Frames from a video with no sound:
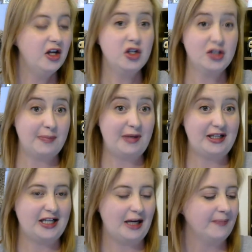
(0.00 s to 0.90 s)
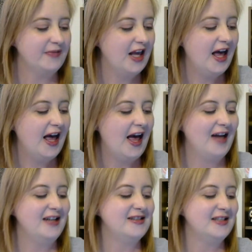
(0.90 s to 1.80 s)
So I picked it up. And
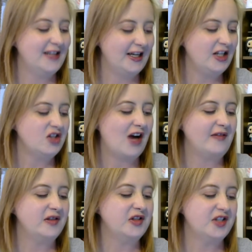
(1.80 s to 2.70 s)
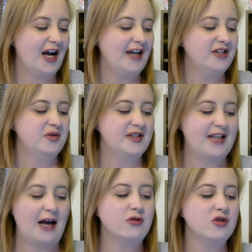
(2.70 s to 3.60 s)
it's The Lady Traveler's Guide to
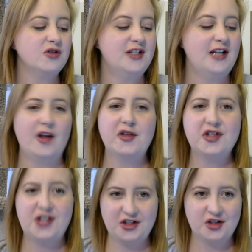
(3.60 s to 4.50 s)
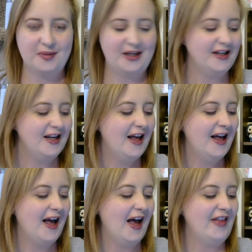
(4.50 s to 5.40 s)
Scoundrels and Other Gentlemen.
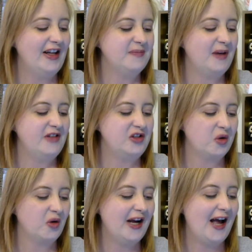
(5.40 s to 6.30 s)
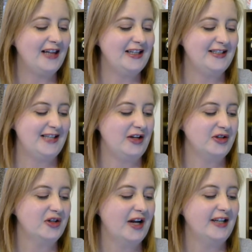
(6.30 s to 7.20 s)
And that's by Victoria
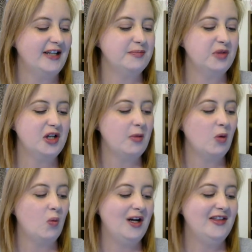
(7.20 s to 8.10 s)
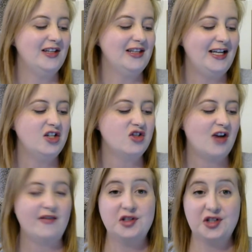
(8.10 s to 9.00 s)
Alexander. And it's book number one in the Lady
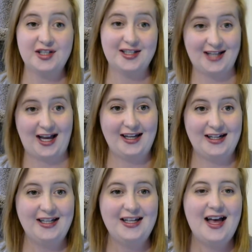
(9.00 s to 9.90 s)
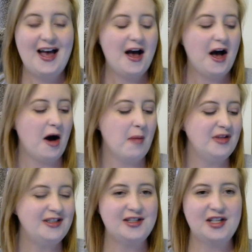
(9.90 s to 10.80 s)
Traveler's Society. Um,
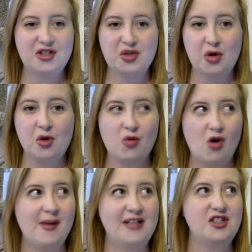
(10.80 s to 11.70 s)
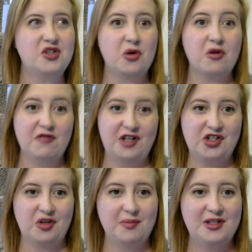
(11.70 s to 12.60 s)
this is a historical romance, historical
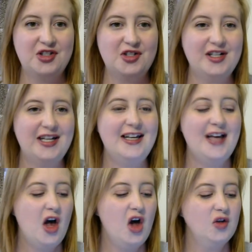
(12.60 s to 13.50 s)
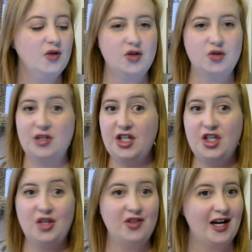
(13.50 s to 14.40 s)
fictional mystery. Looked really
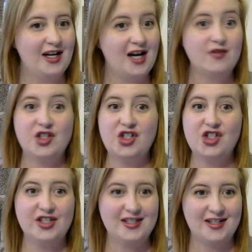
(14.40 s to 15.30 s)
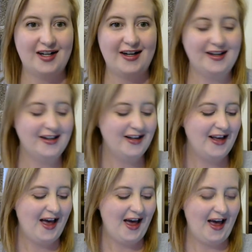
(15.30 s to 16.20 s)
cute. That cover is just stunning.
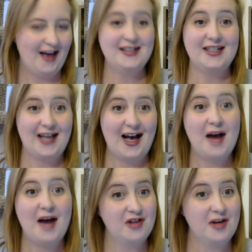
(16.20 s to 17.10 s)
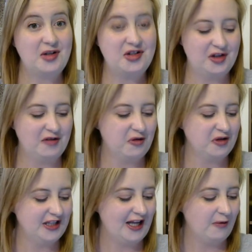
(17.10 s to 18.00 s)
And yeah, I'm very much looking forward
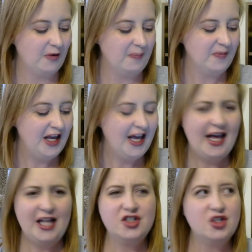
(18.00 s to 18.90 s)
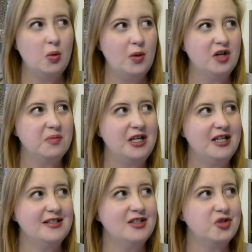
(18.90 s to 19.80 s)
to that one. It's so weird
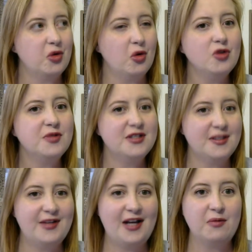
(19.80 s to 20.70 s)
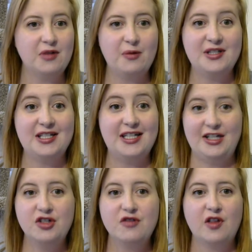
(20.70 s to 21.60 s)
because historicals was something I really wasn't
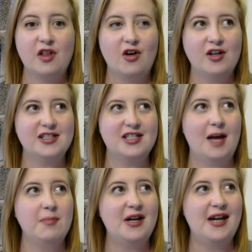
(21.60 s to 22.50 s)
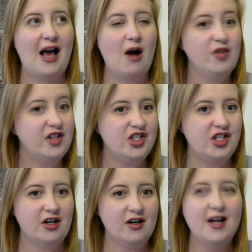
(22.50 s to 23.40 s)
into for the longest time, but now this
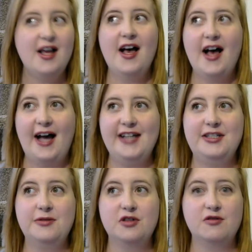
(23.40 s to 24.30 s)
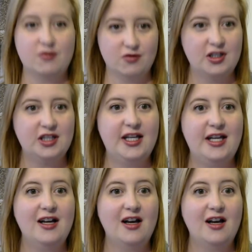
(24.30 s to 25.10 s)
year, I seem to have really,